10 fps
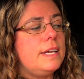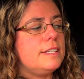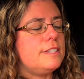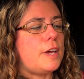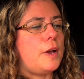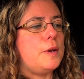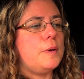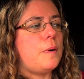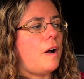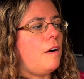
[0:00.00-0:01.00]

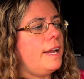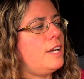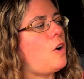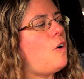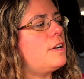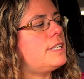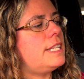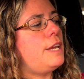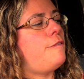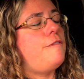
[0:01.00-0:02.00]
So I got
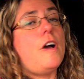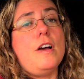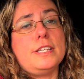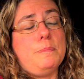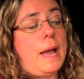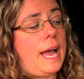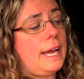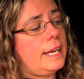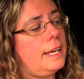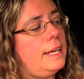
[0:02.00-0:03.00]
the first
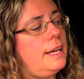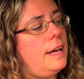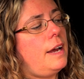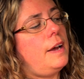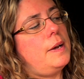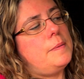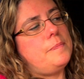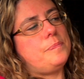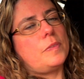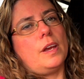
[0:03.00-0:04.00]
bag,
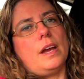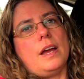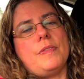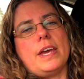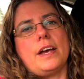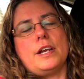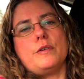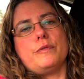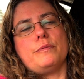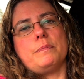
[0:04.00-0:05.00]
and they kind
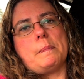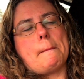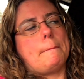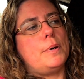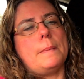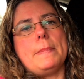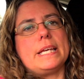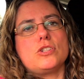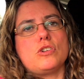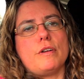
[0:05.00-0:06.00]
of put a
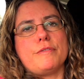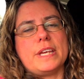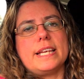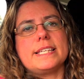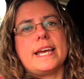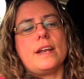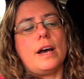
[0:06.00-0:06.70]
mixture of things in.